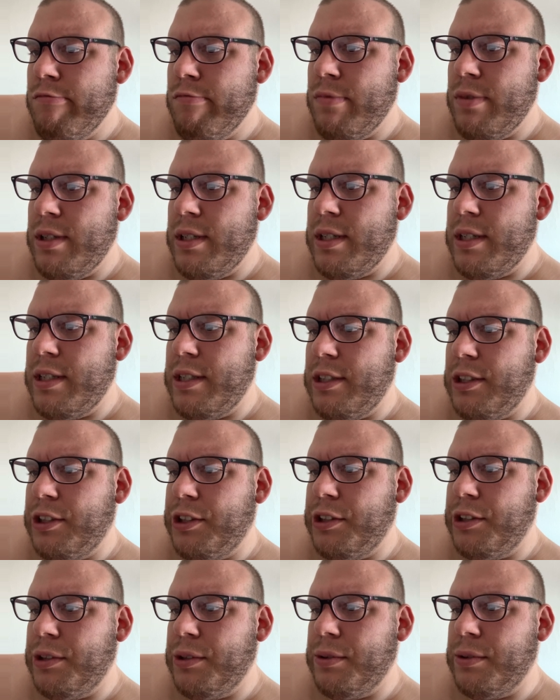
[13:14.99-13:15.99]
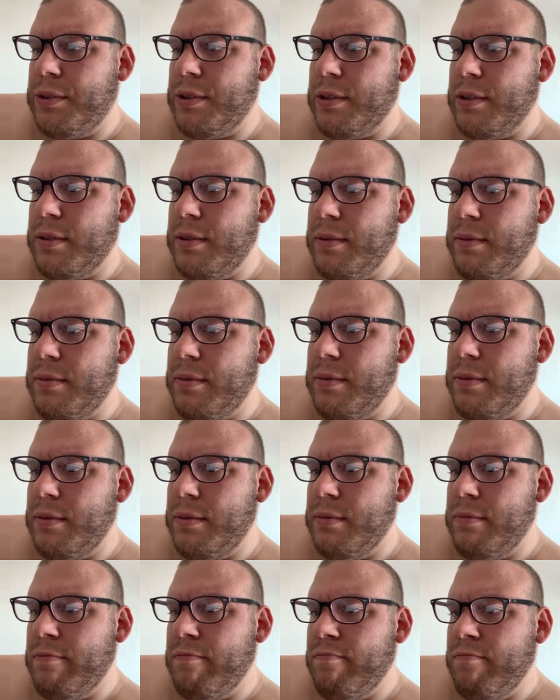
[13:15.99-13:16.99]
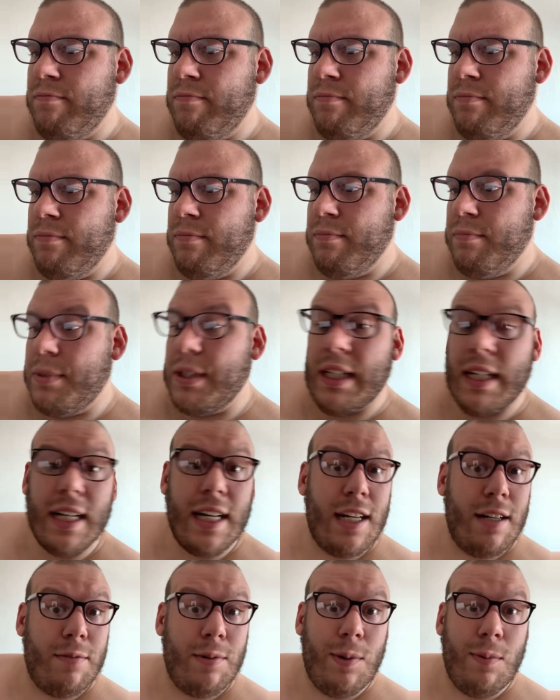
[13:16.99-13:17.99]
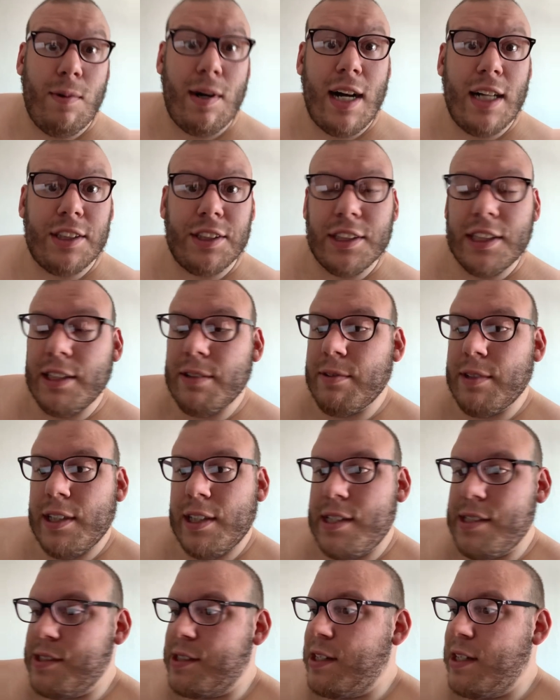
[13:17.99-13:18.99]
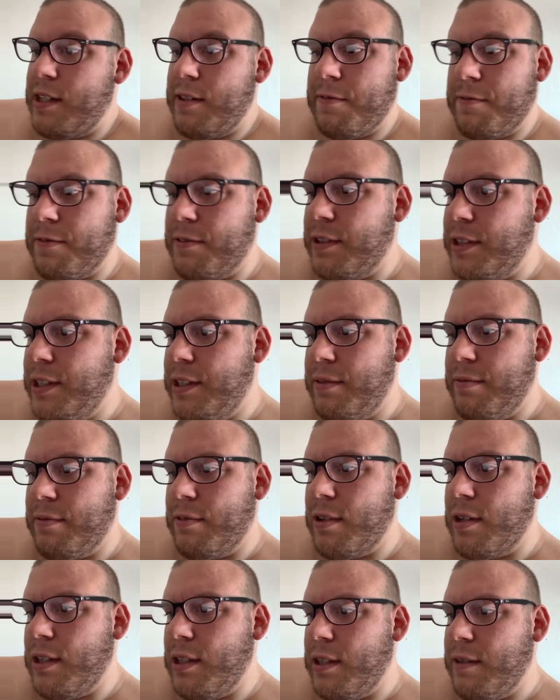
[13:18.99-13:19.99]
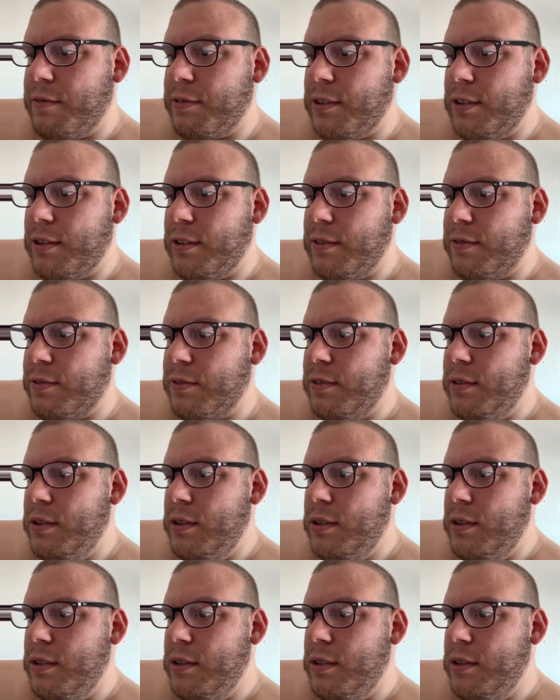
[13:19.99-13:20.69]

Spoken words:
Not sure. But I gotta rewatch it anyway, because I forget where I left off.